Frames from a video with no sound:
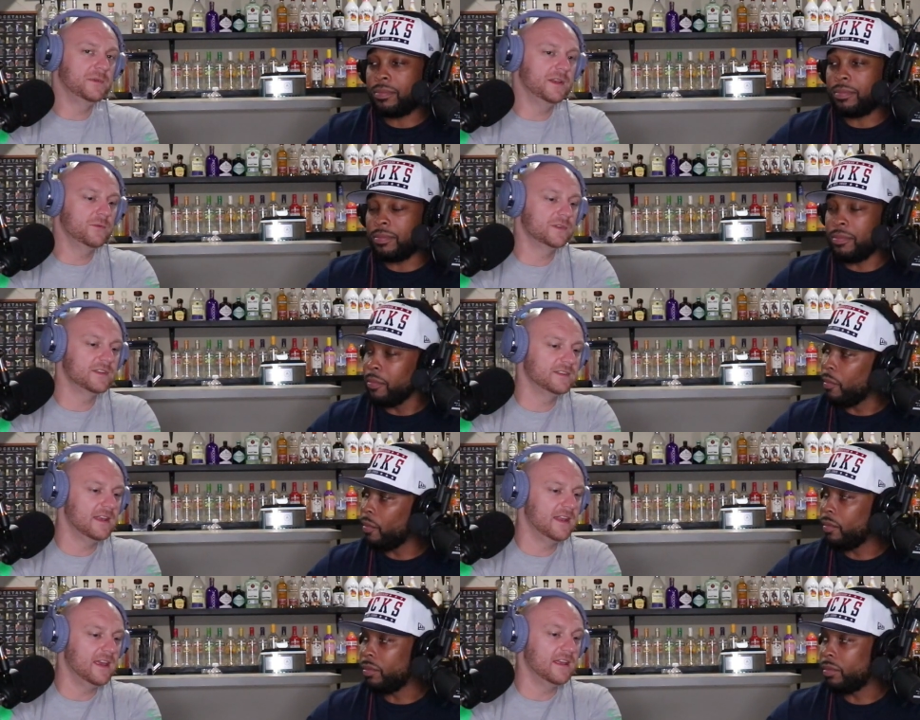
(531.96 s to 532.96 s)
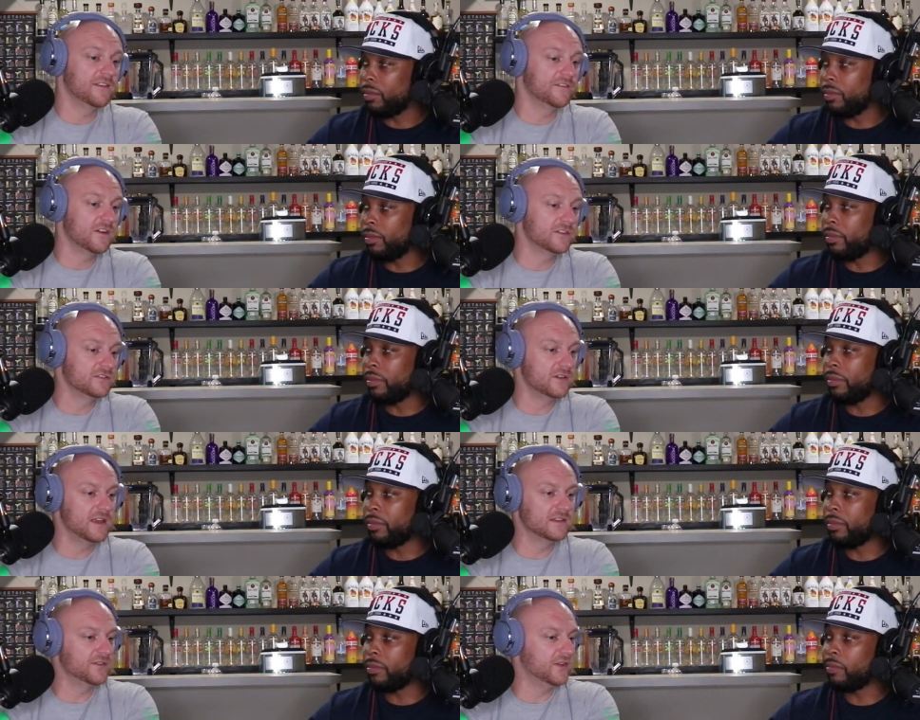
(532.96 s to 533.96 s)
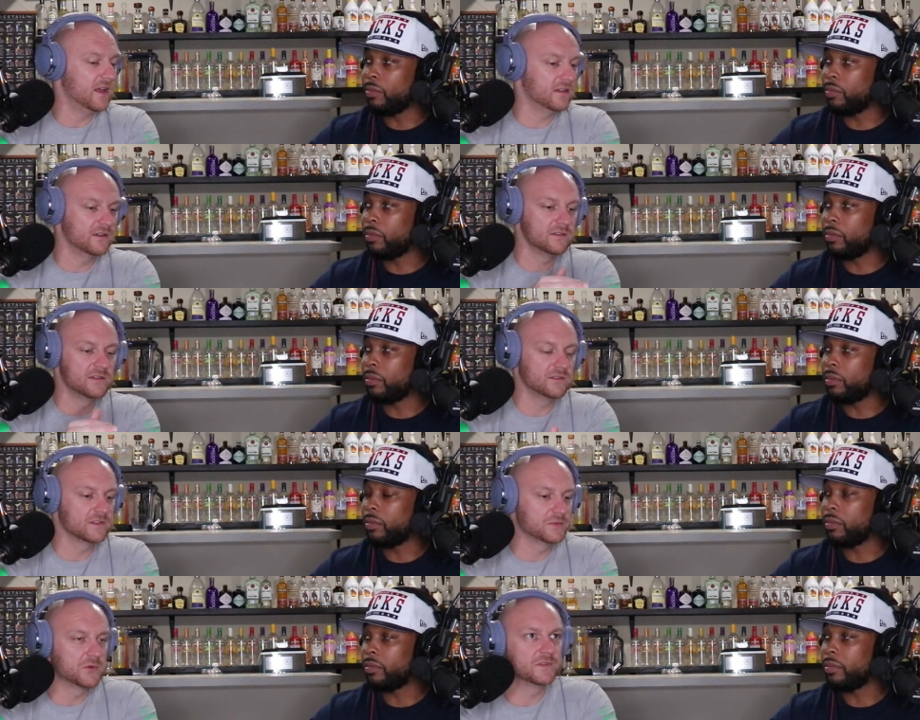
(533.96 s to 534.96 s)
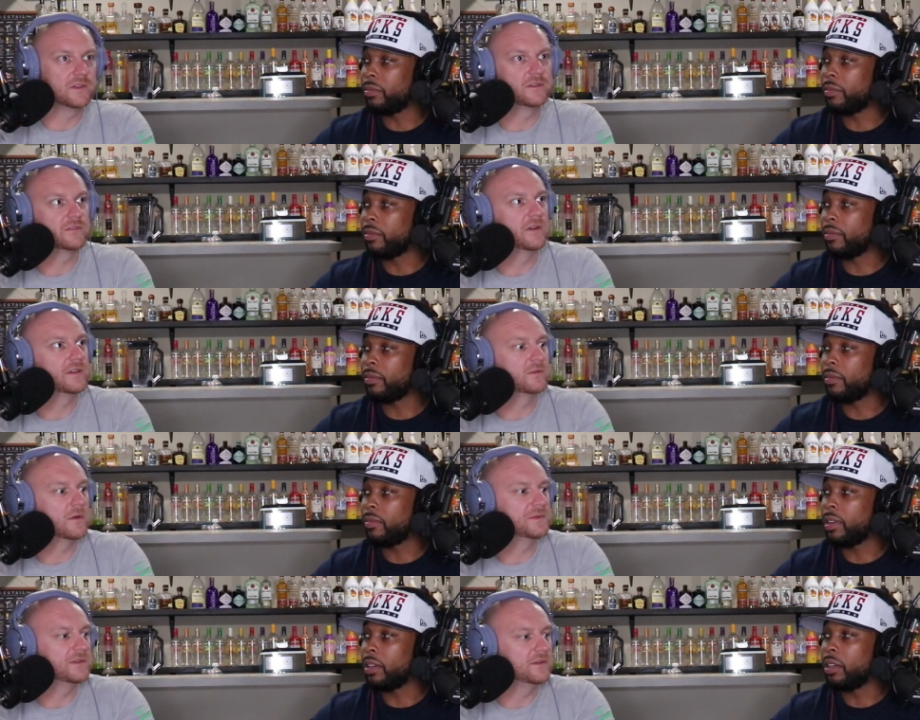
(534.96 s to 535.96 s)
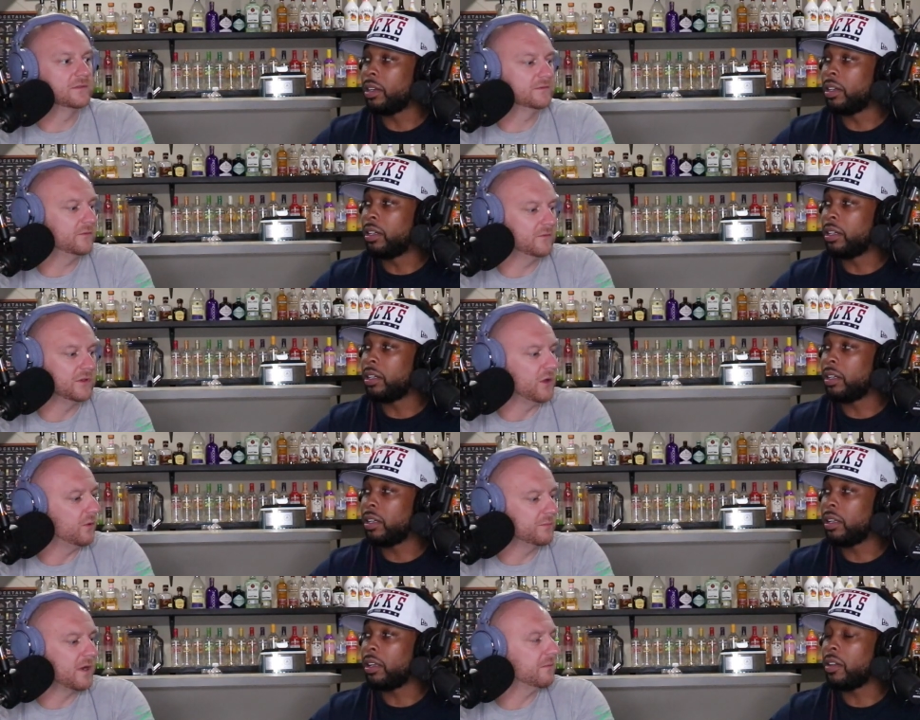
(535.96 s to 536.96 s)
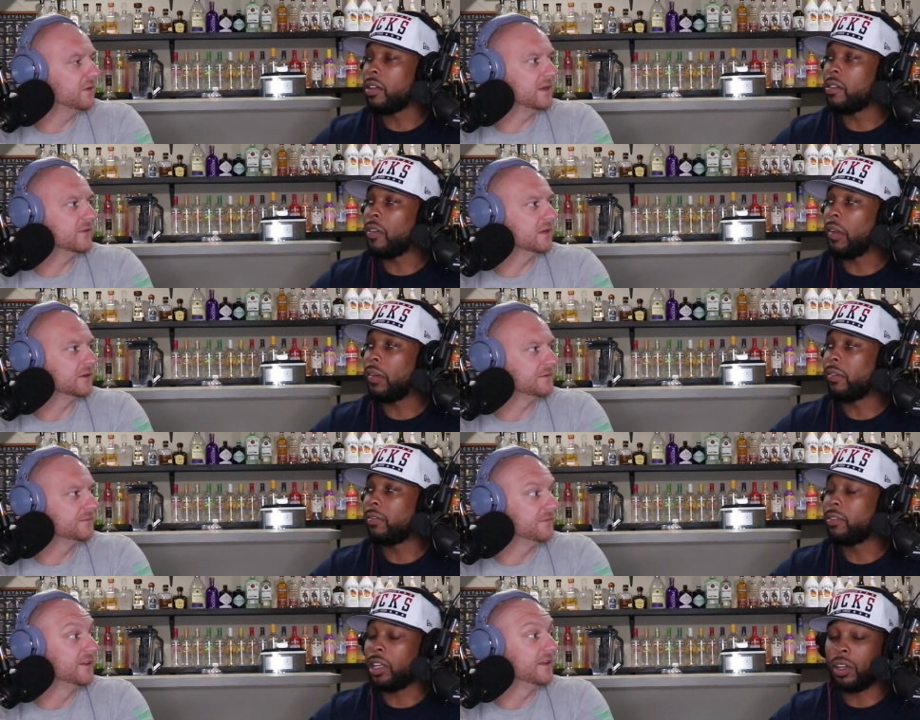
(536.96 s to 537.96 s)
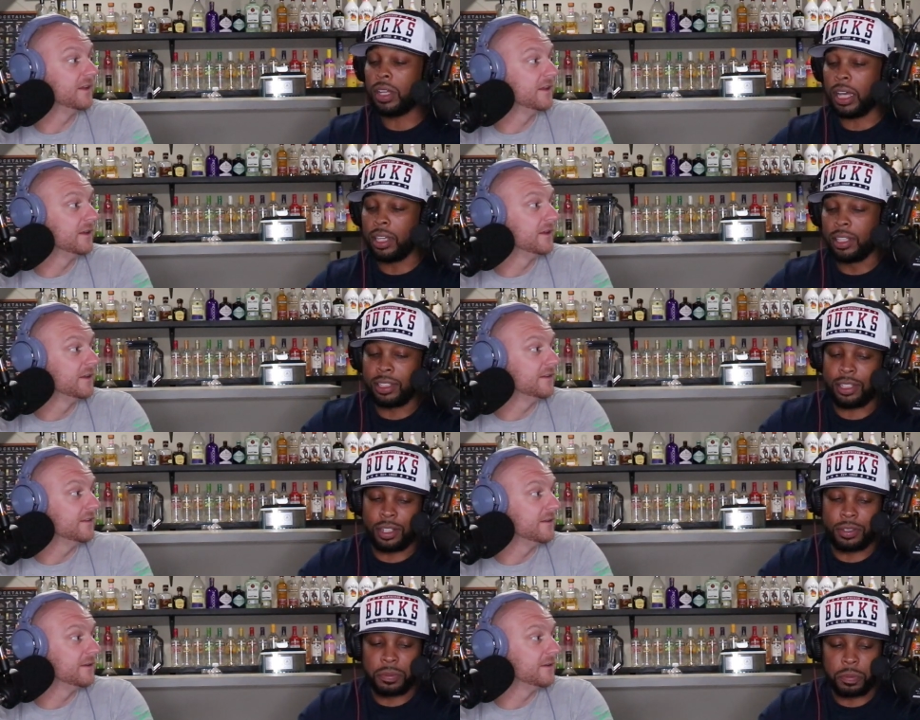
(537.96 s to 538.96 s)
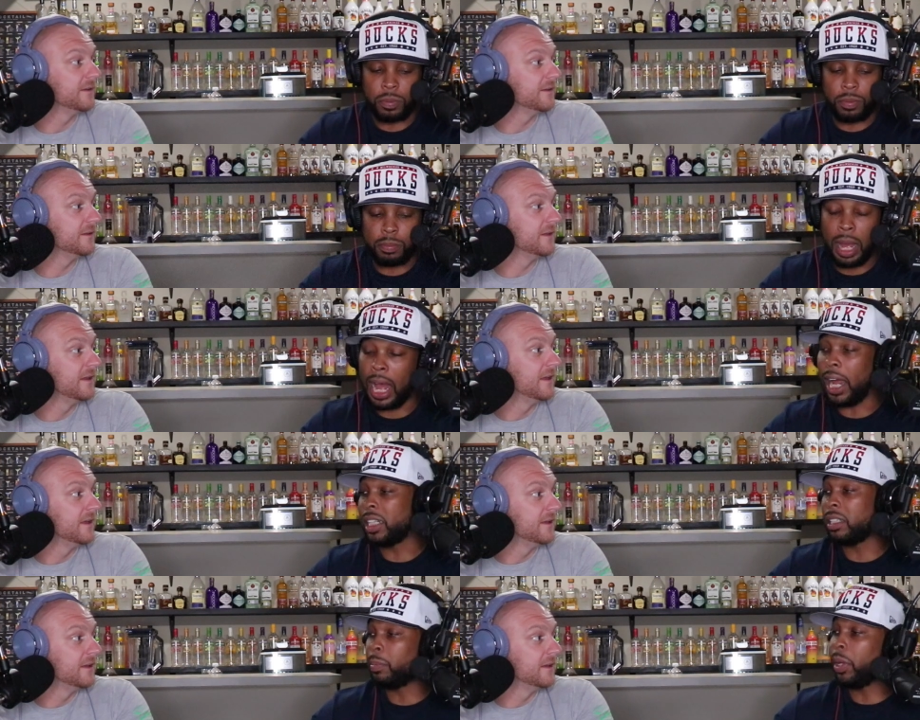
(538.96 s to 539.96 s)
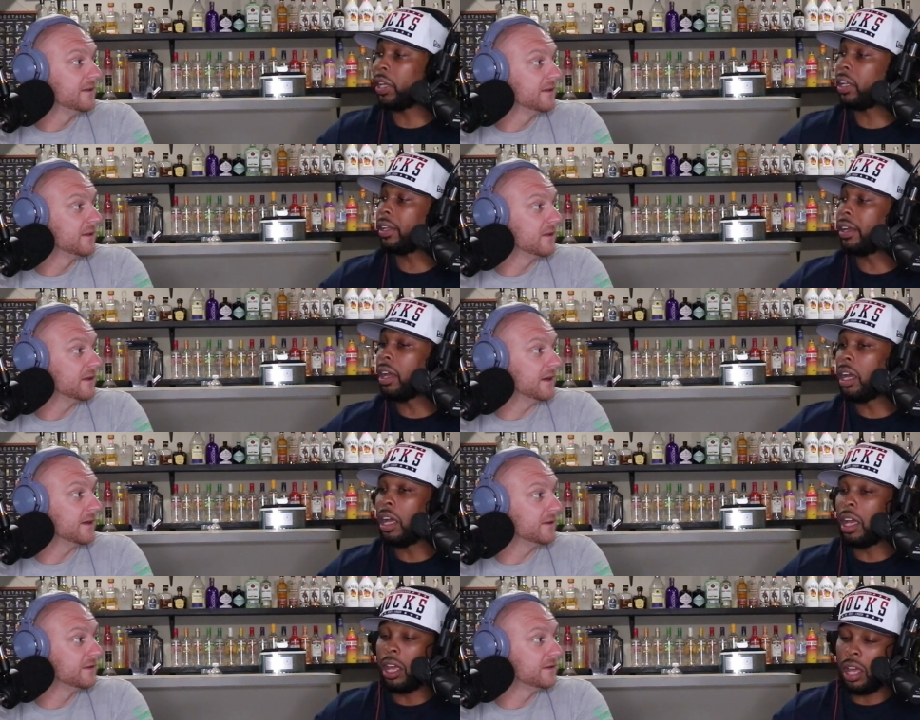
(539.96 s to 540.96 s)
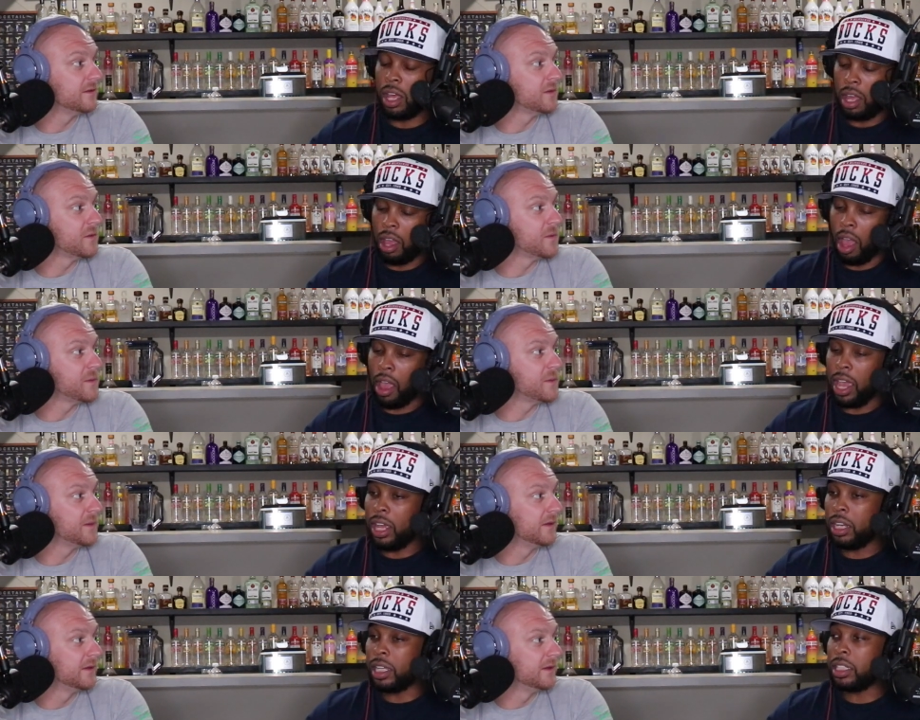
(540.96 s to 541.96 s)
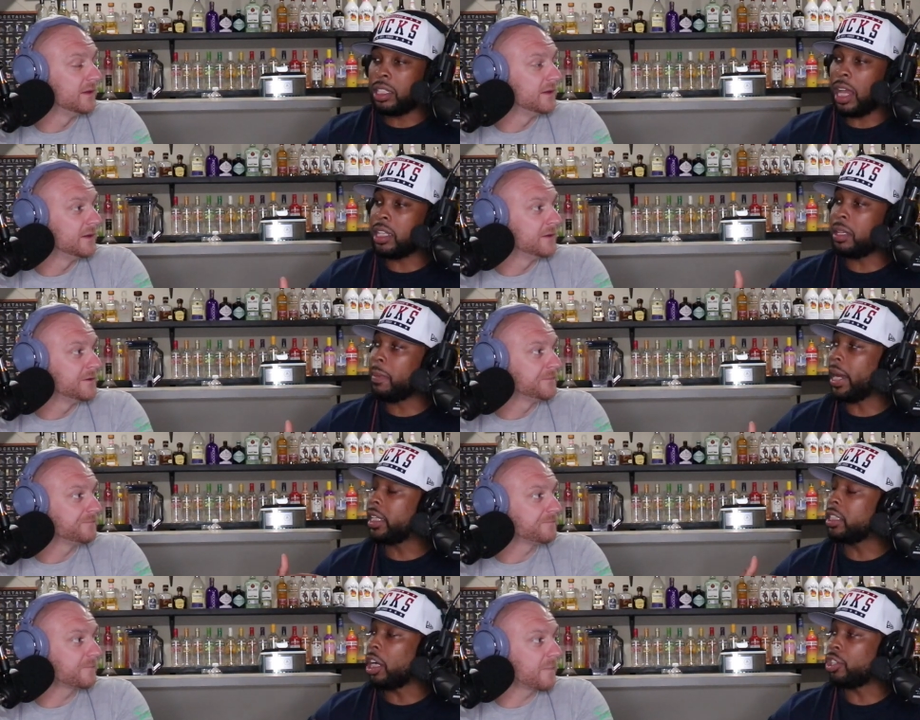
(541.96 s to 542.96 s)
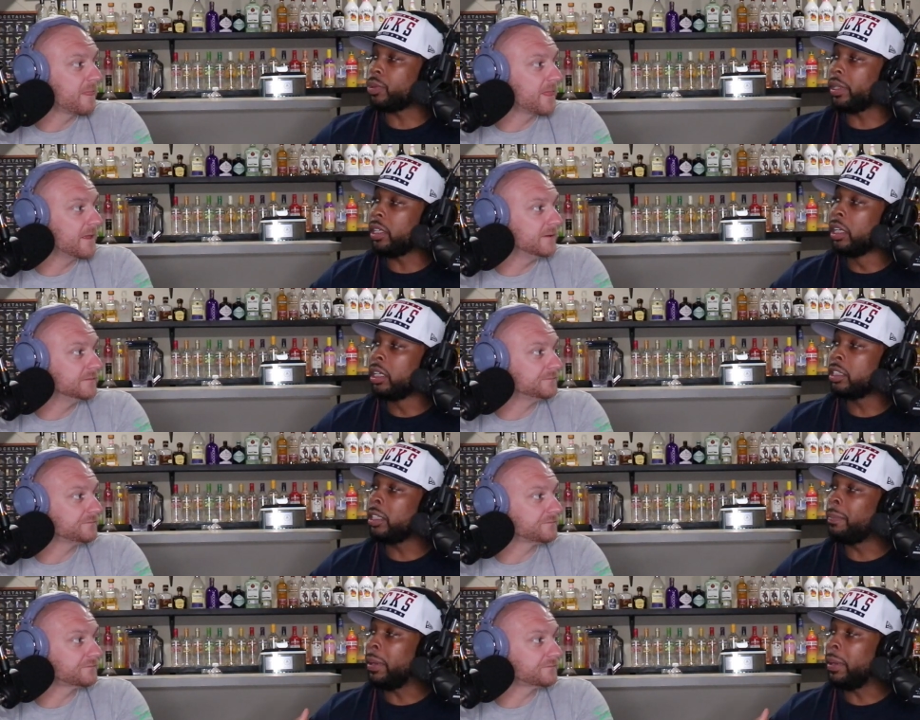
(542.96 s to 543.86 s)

Speaker 1: media went to said, "Hey, the first trans of color is on Sports Illustrated swimsuit," no one probably would even know.
Speaker 2: Okay, so my honest opinion, uh-huh. It doesn't take somebody's surgery to